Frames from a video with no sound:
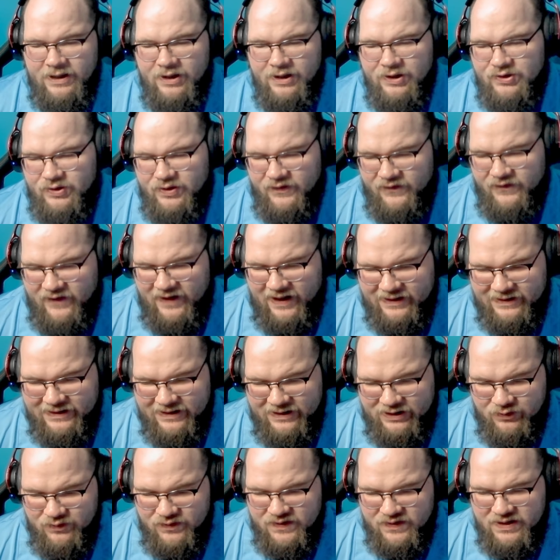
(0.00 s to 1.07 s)
so the fact that
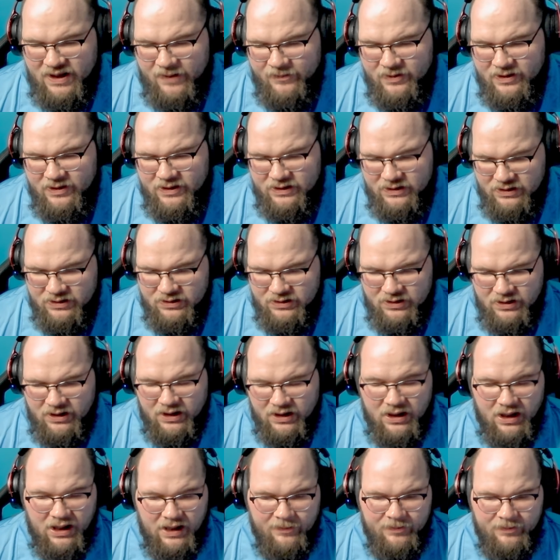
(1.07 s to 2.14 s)
you summon a
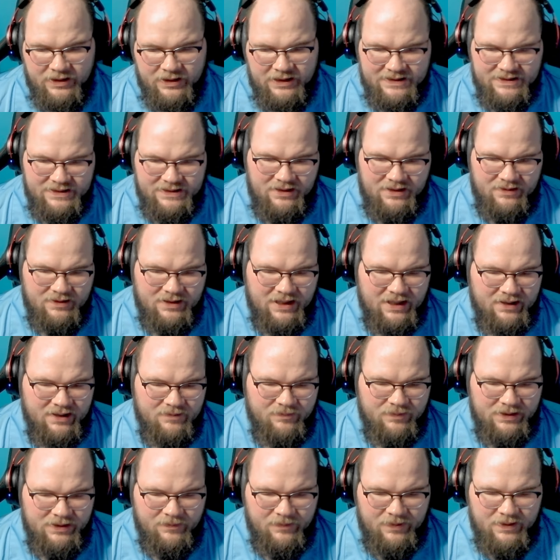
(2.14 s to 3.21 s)
copy is going to
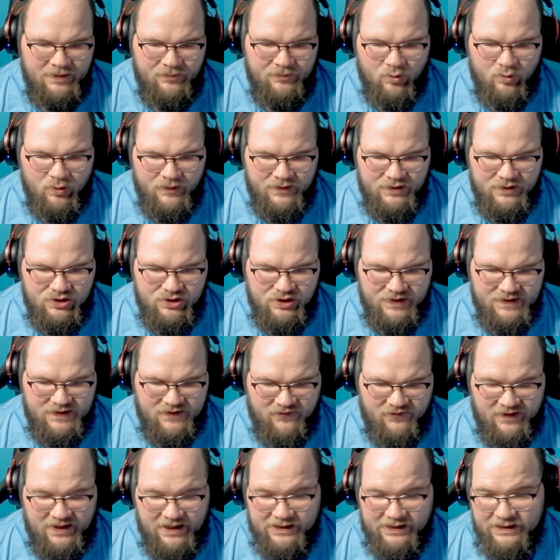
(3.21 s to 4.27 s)
be a bit more than just the
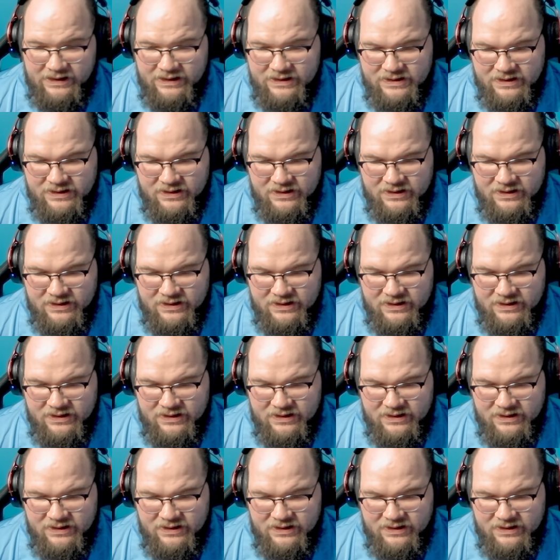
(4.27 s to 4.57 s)
fact that it's